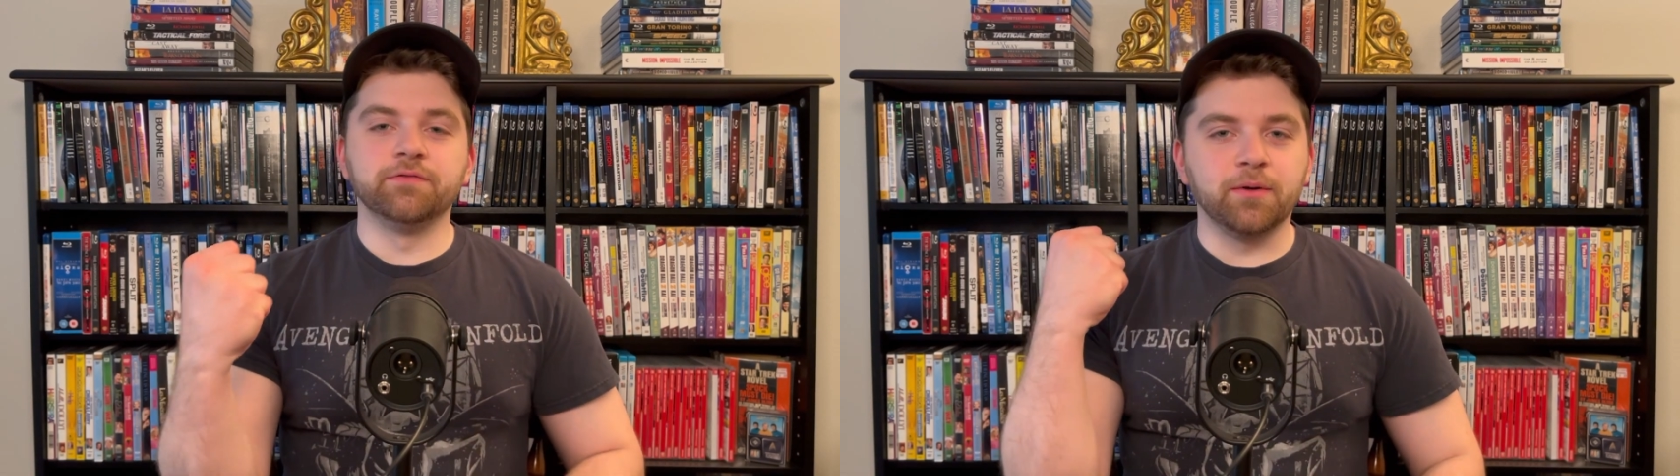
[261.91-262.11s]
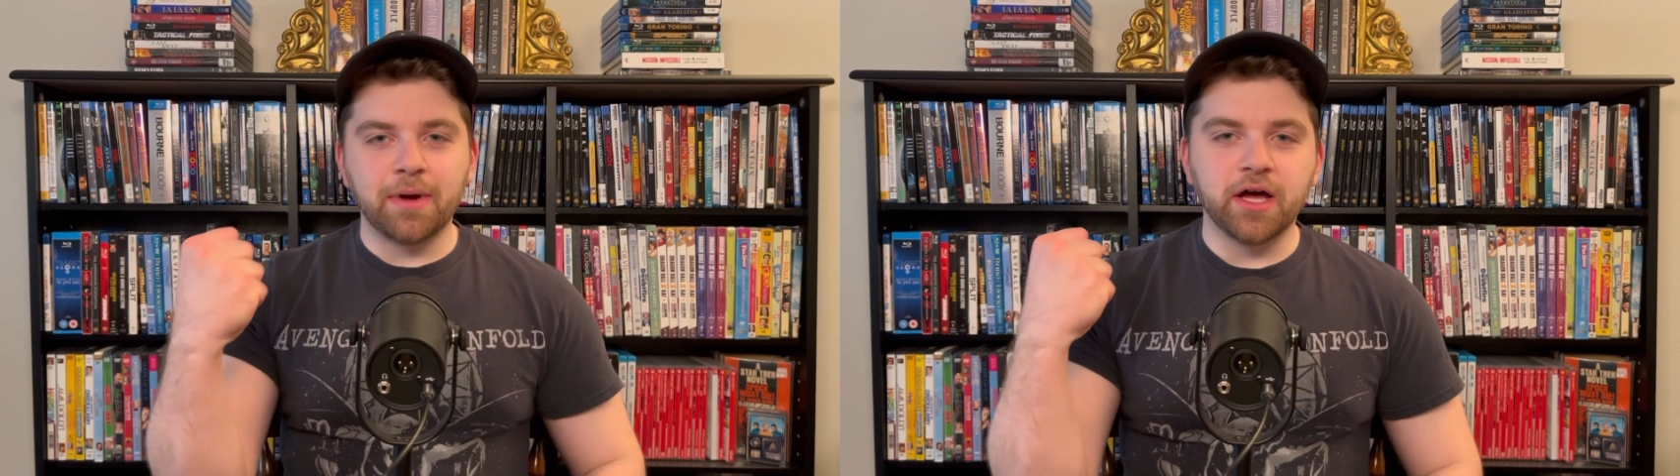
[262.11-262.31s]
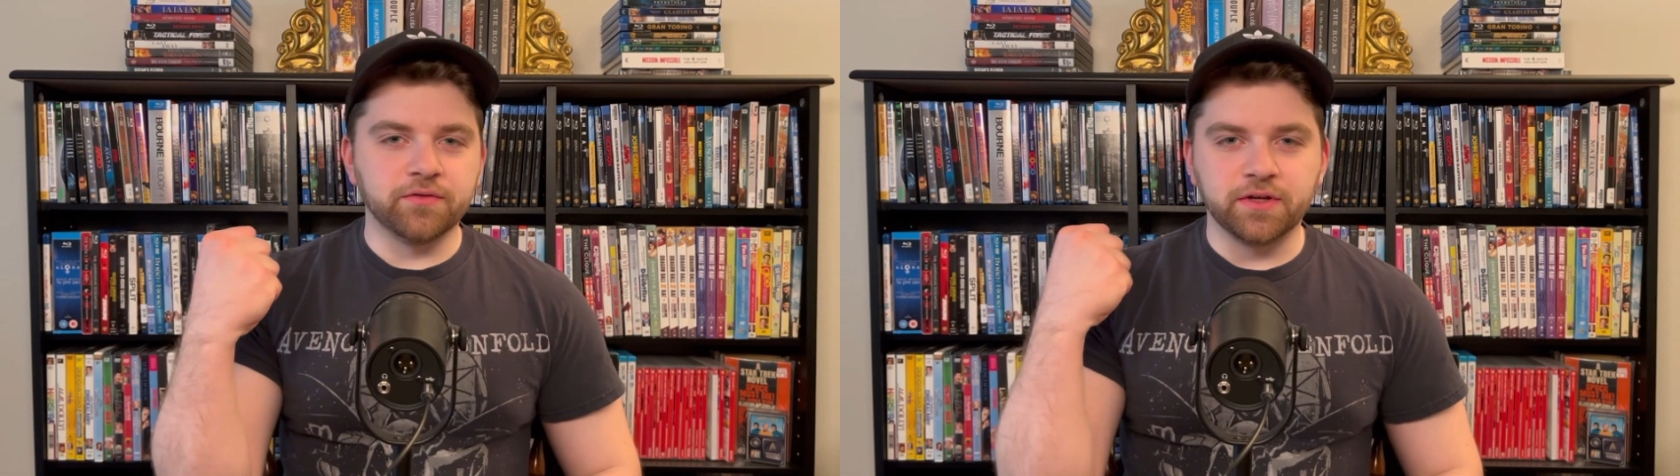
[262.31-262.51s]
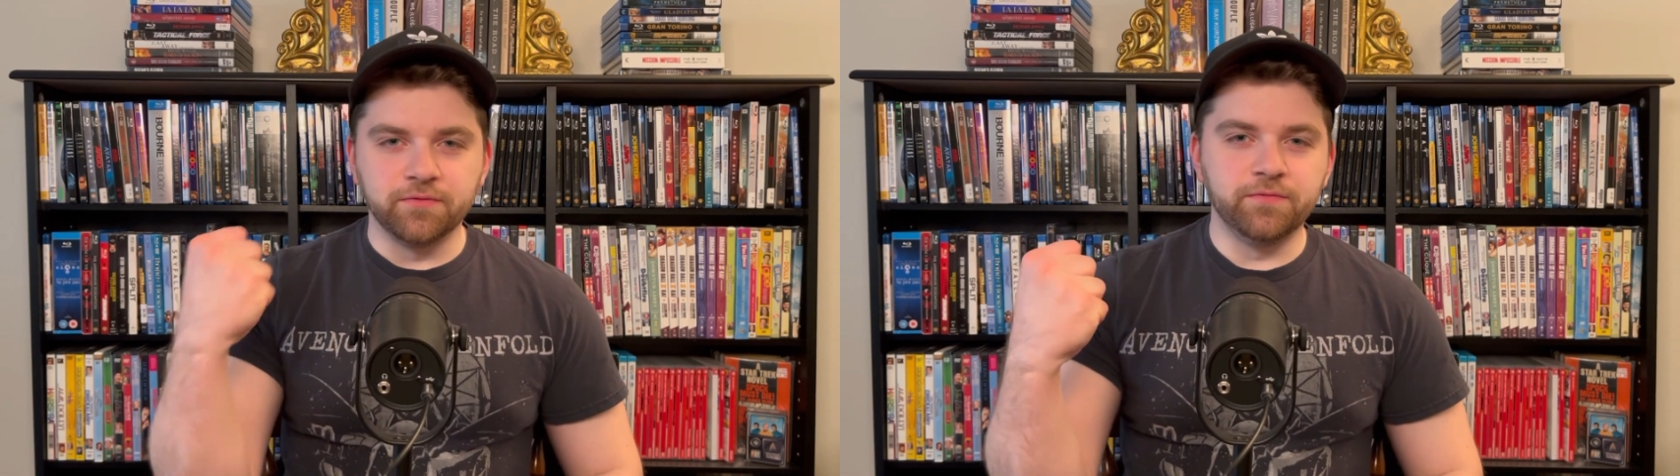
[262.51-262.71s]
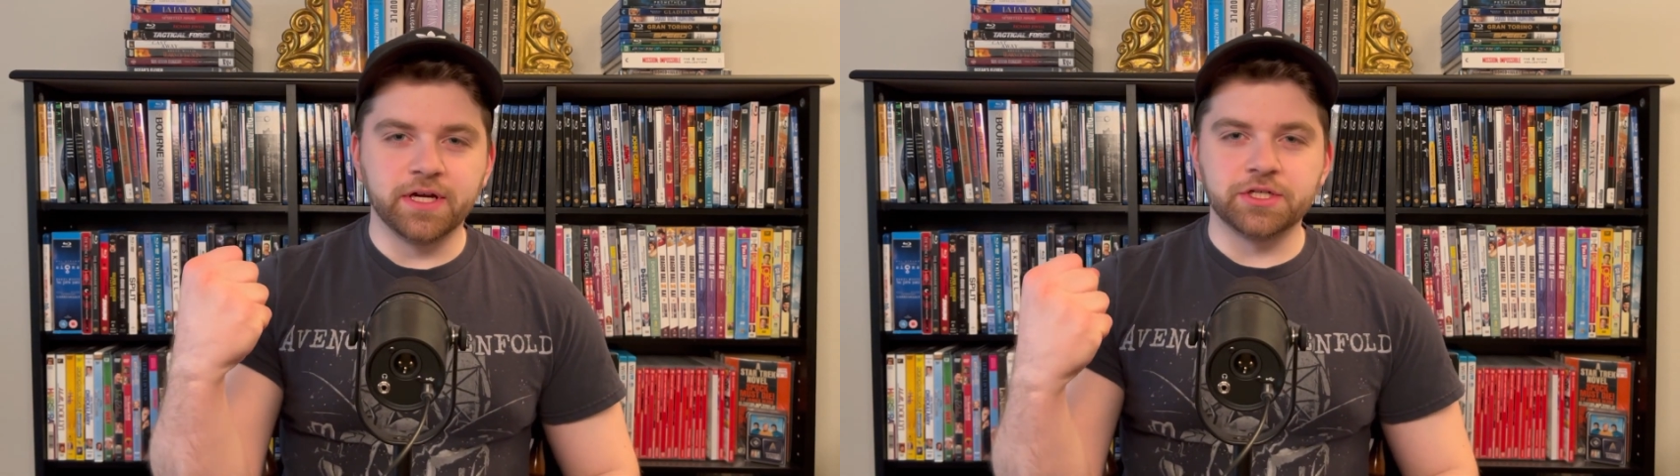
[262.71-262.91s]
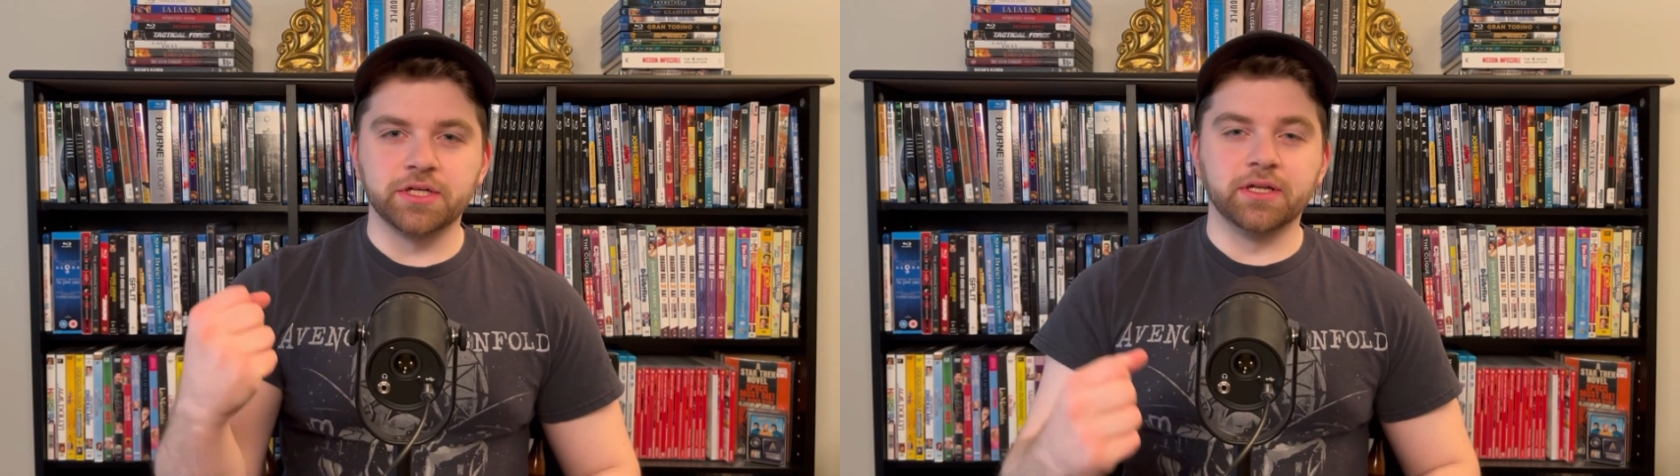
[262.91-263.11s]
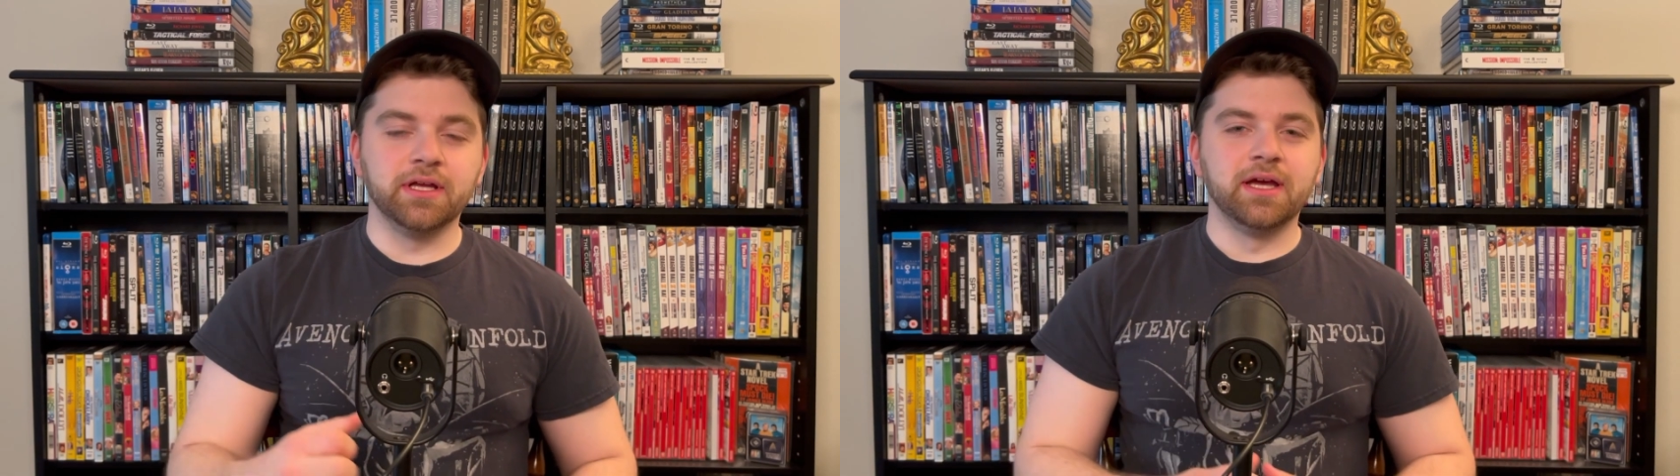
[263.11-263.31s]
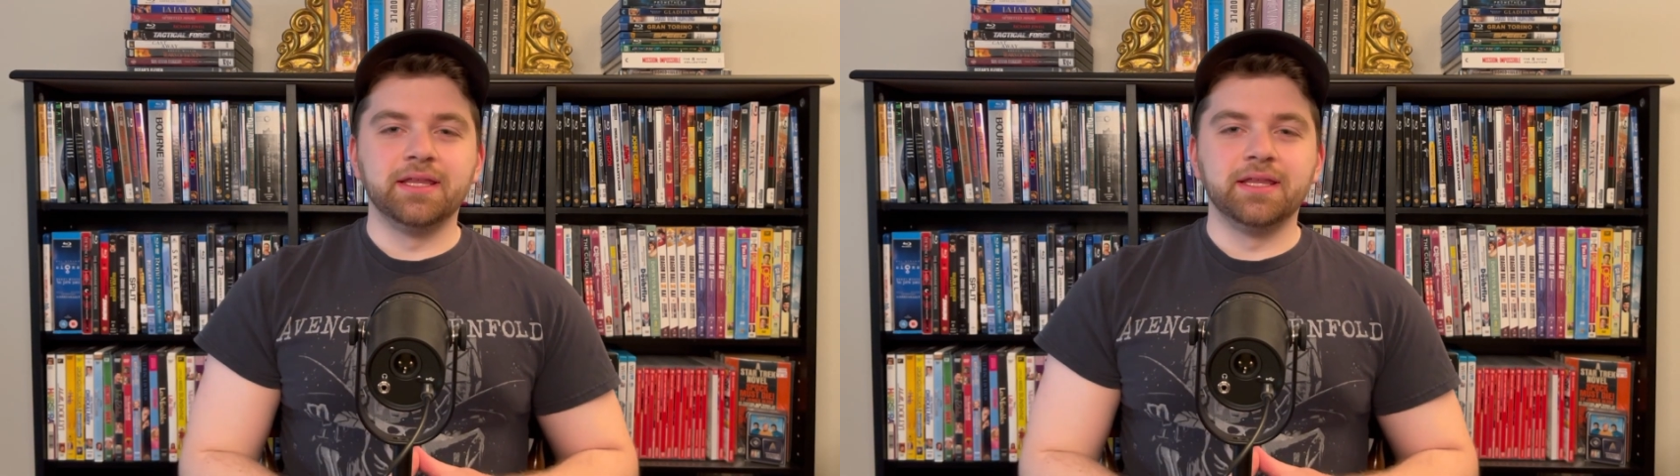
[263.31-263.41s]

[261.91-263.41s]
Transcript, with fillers: amount of conviction.